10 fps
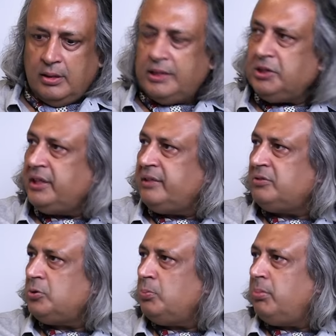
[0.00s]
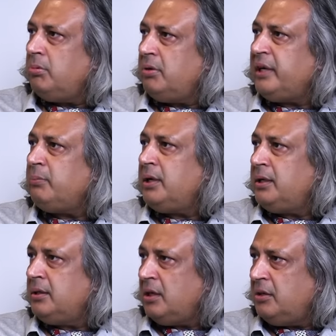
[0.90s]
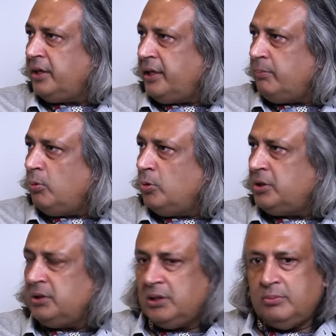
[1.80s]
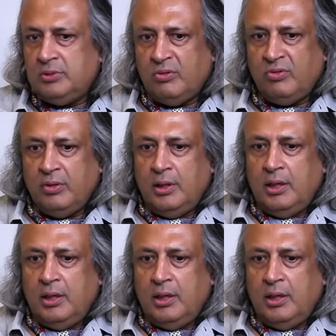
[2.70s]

initiatives to rebuild the country, both in terms of